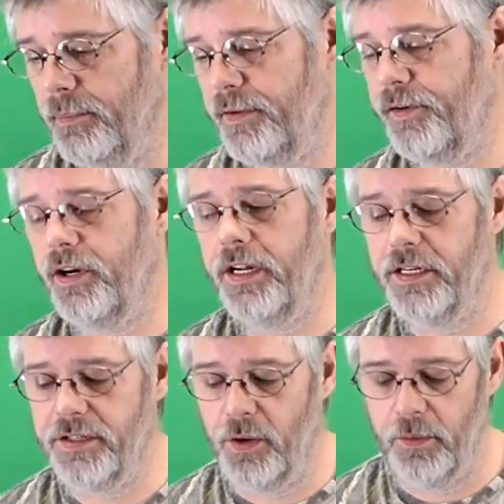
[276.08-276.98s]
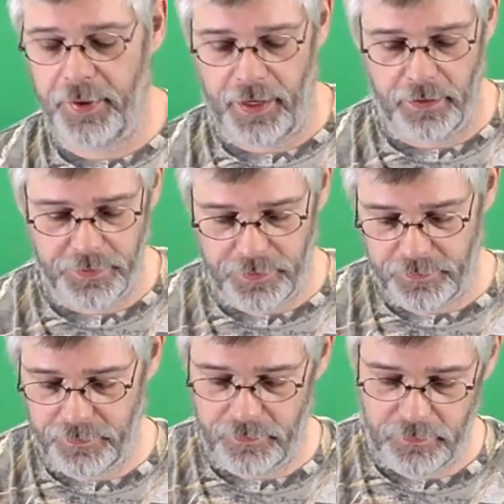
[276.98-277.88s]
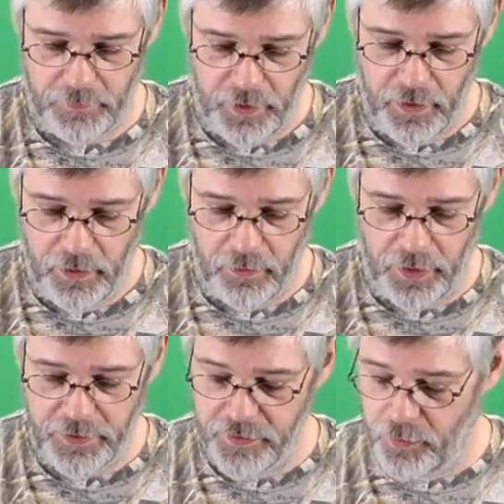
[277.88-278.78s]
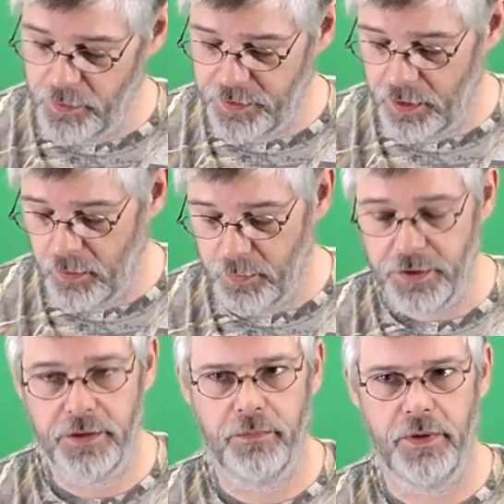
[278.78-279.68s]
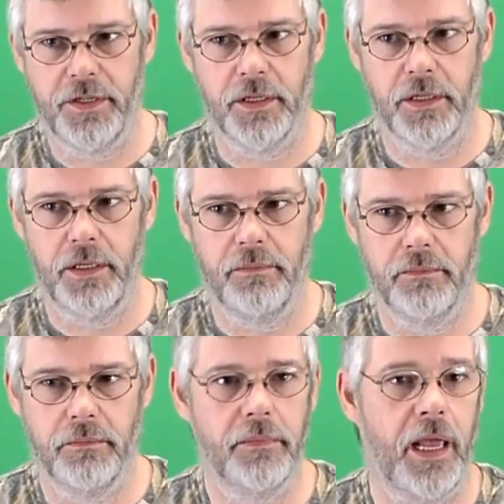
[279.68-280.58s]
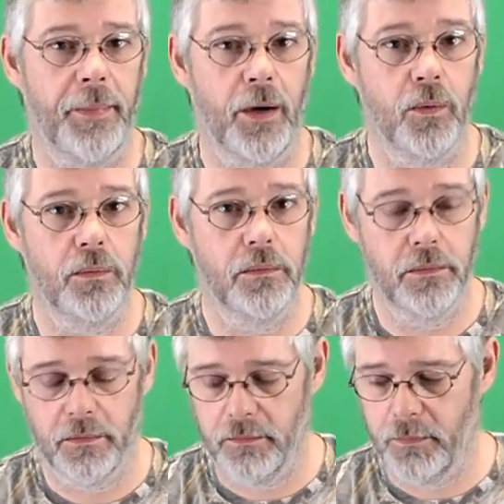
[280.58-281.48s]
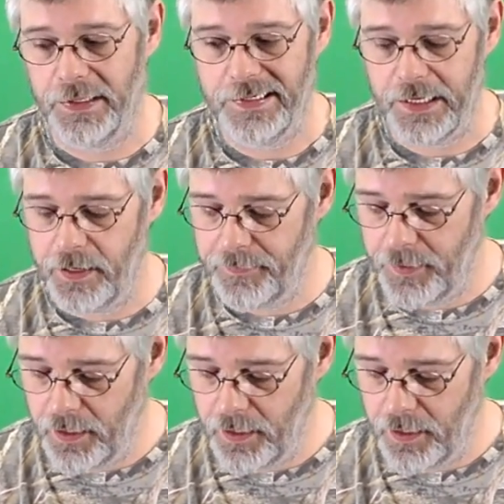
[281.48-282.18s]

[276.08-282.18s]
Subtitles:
But if you're going to get solar panels, like this Goal Zero, which recently came out Wednesday,